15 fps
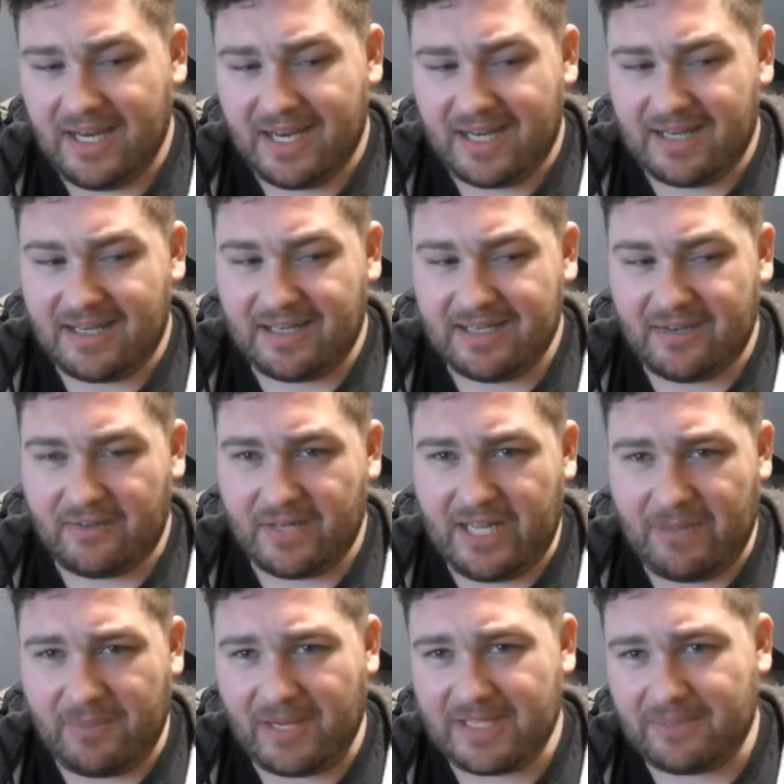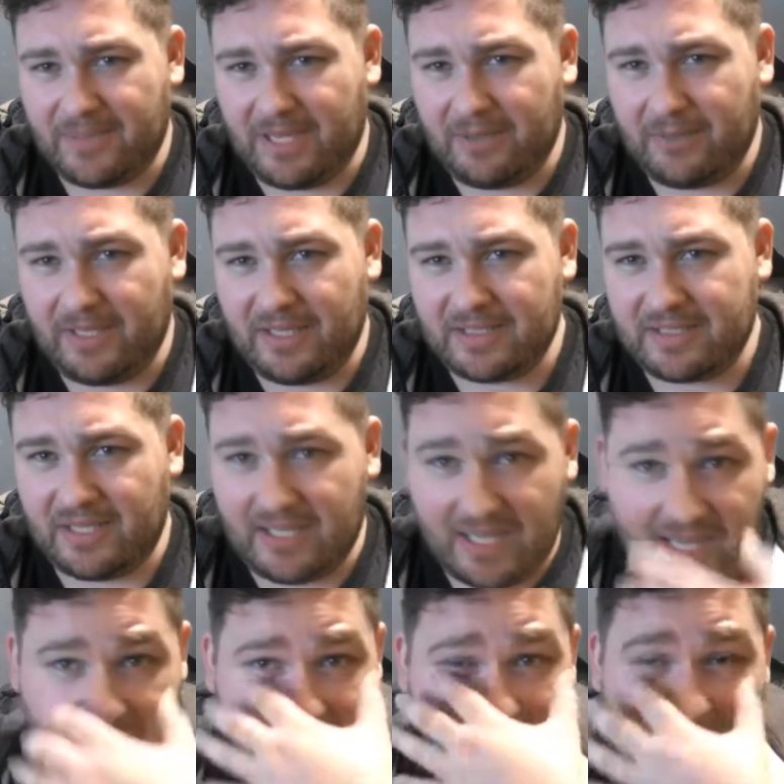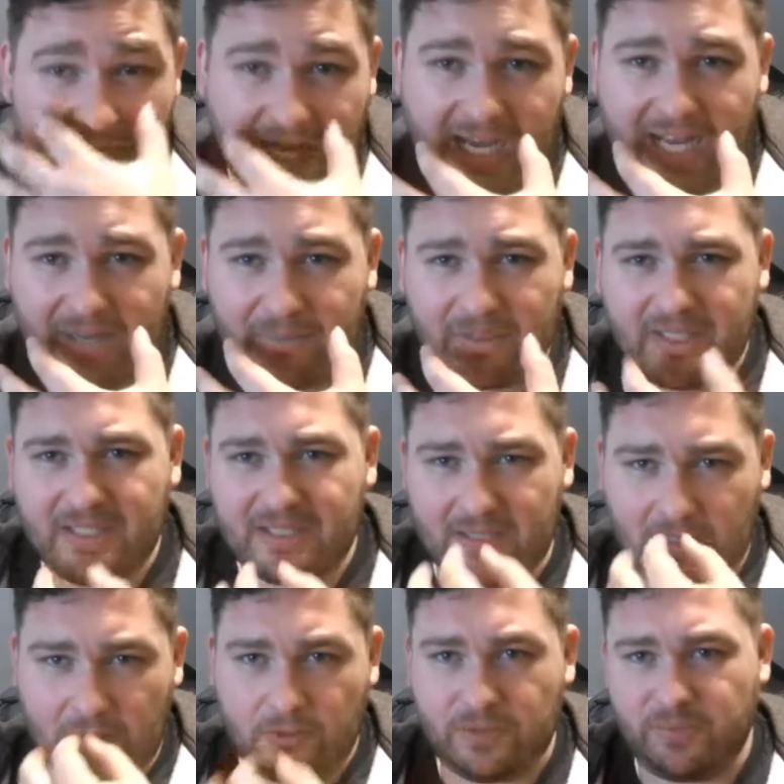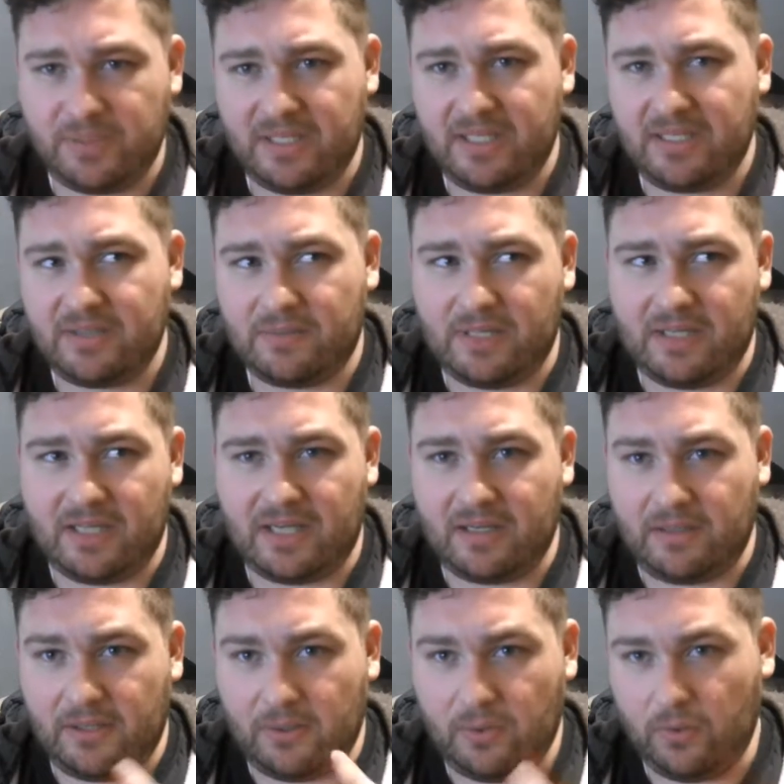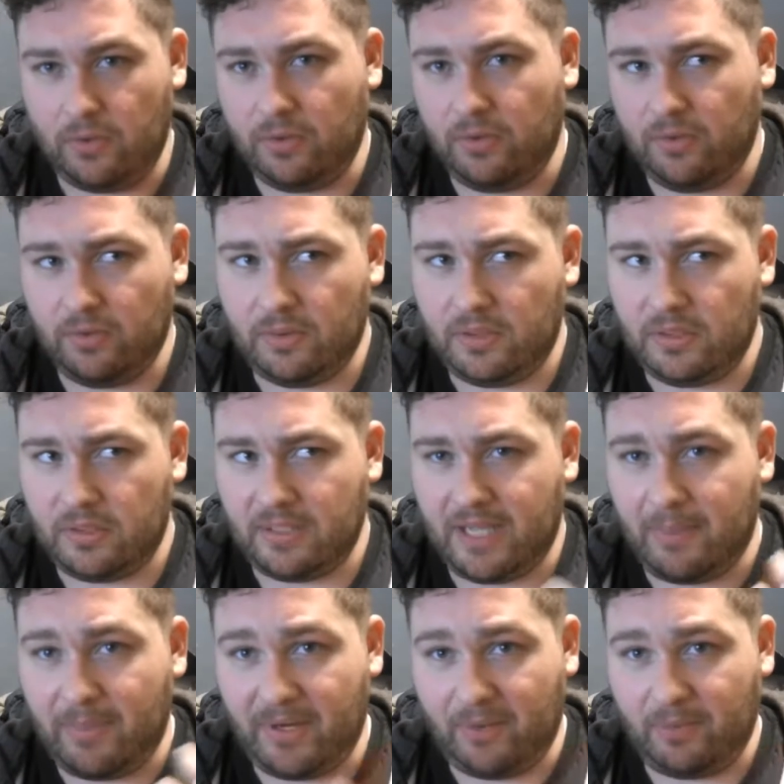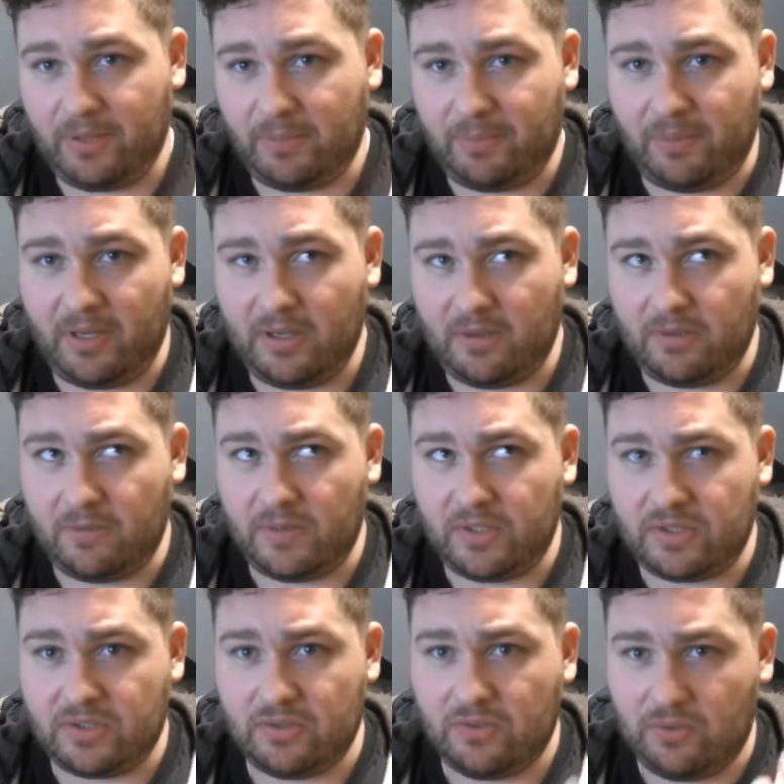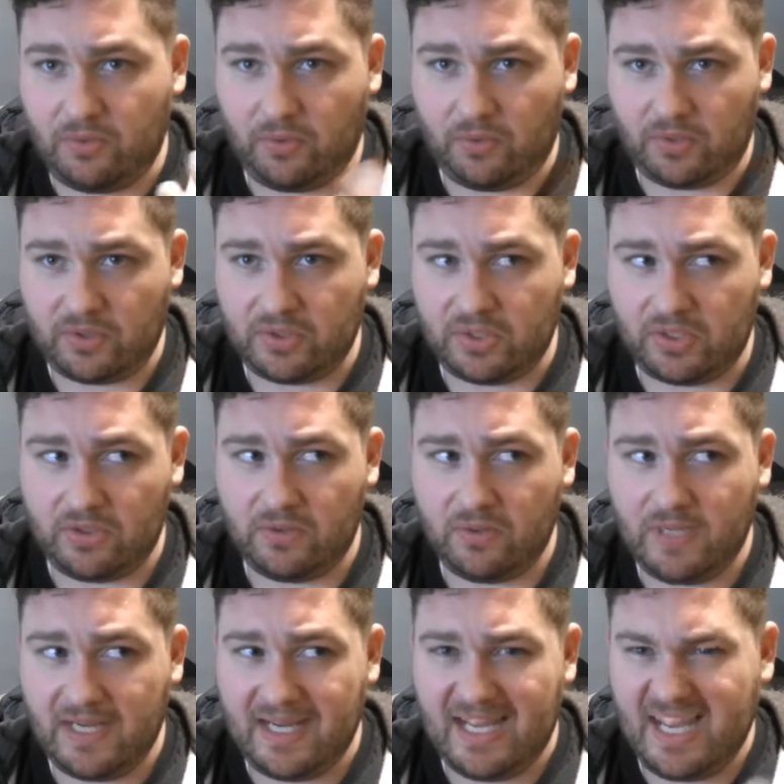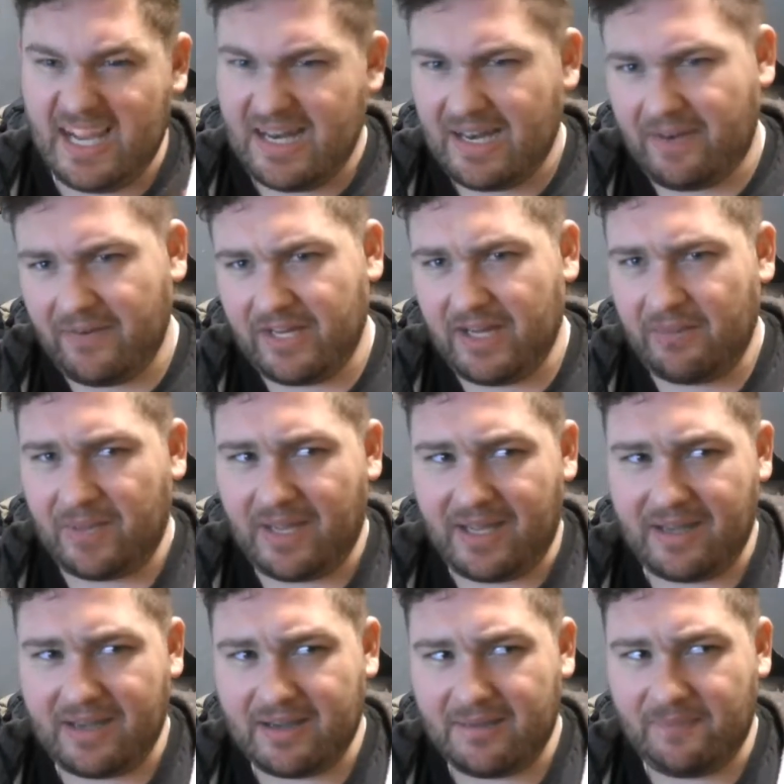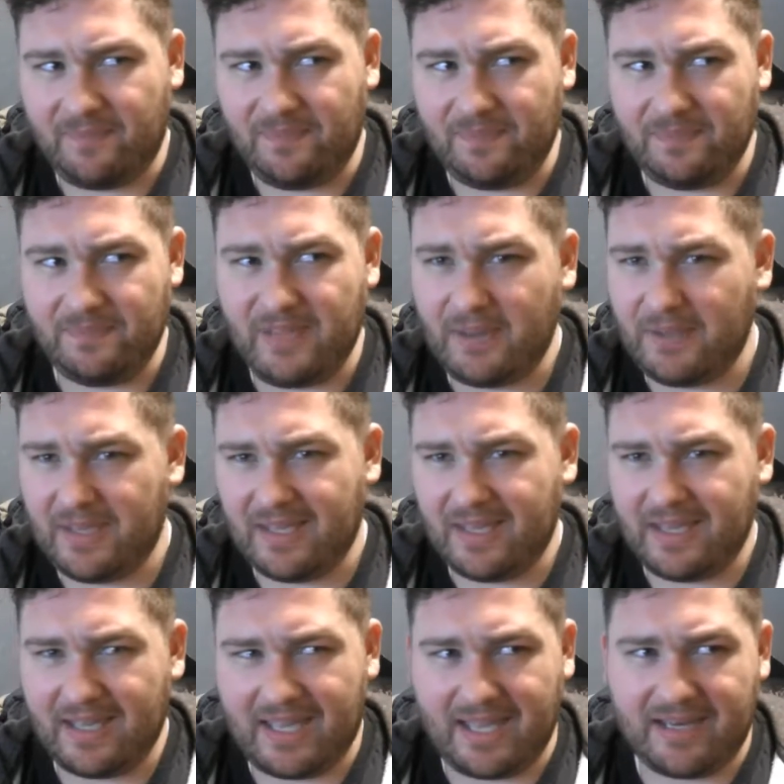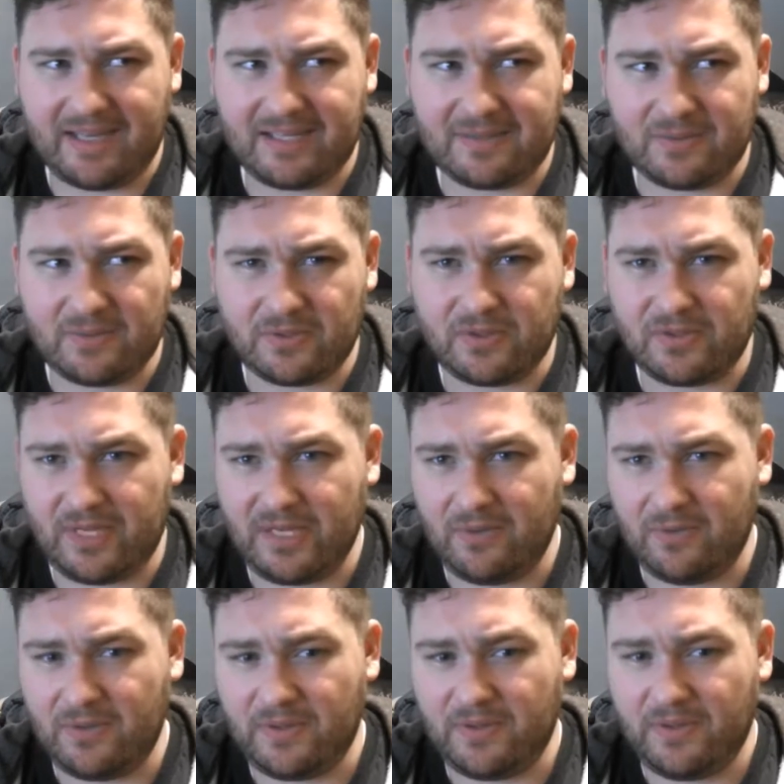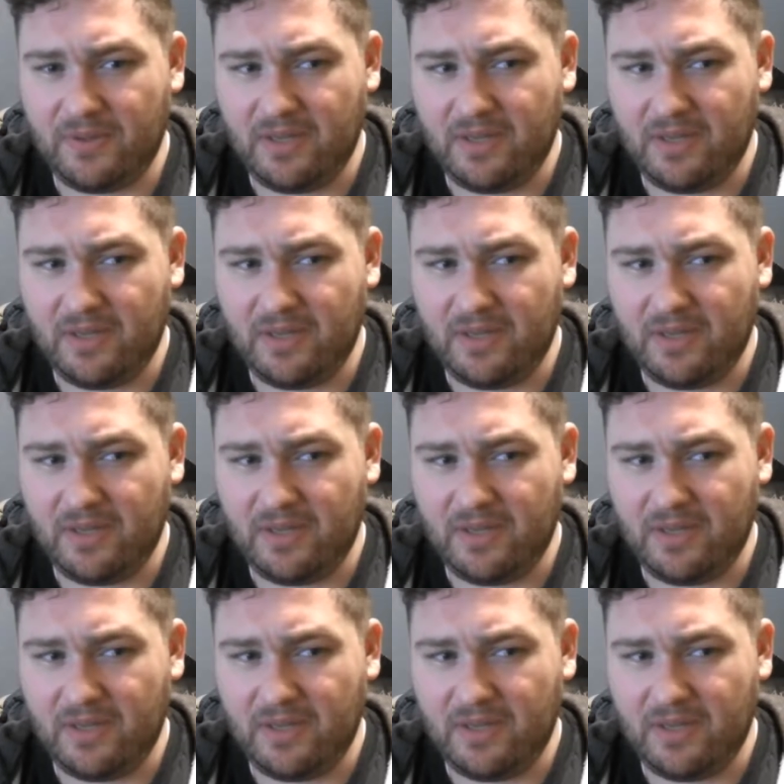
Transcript: Never came back to bite him in the ass. Like, he had a lot of eye bleeds and nose bleeds when he got, like, cooler, got better with the suit throughout the show. Never came back. Maybe he had, like, some sort of training with